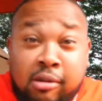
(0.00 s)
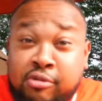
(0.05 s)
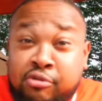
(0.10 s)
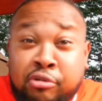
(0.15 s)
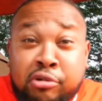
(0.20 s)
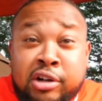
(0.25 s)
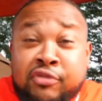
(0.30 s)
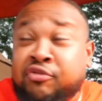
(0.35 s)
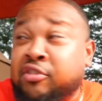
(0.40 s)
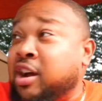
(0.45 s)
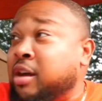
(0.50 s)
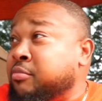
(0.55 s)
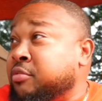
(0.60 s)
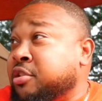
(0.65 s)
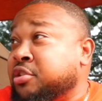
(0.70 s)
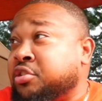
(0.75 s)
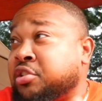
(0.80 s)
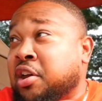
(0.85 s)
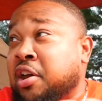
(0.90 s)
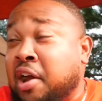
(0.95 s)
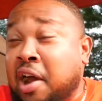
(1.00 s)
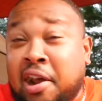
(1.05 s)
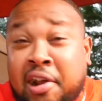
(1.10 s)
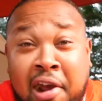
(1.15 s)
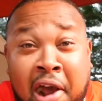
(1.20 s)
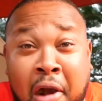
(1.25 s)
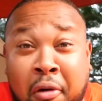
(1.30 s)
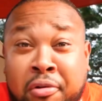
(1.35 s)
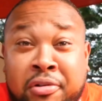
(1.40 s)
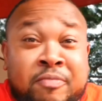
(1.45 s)
45 minutes, an
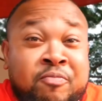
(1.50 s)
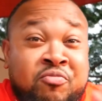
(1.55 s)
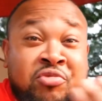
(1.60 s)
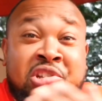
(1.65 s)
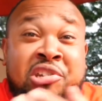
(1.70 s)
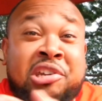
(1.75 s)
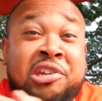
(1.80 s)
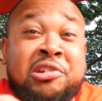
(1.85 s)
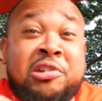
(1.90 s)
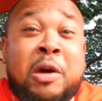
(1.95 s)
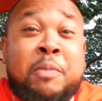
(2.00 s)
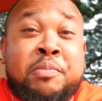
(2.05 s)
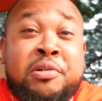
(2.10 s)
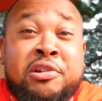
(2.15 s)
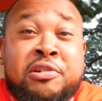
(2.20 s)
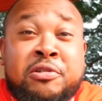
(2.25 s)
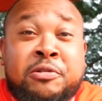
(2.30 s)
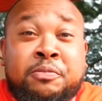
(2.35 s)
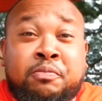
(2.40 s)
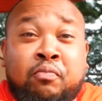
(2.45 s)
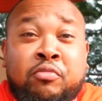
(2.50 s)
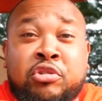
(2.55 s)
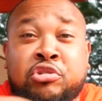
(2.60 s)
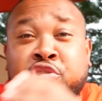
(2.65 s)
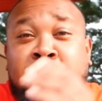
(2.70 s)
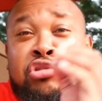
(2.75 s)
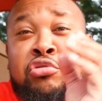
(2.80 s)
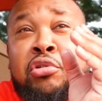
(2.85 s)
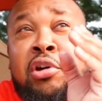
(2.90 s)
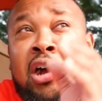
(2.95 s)
hour to get up here
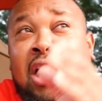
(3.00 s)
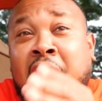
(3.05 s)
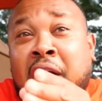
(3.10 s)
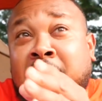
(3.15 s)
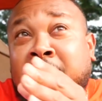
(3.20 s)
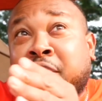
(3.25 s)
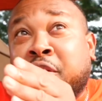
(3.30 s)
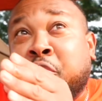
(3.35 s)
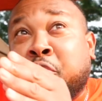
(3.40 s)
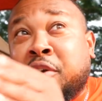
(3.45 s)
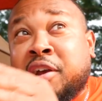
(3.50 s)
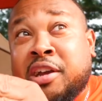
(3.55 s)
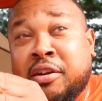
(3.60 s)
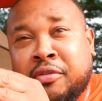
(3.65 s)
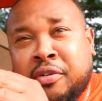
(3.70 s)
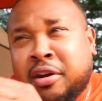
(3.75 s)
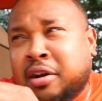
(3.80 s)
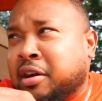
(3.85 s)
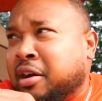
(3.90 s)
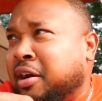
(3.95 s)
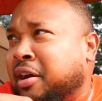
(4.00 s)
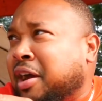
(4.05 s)
to Haleiwa.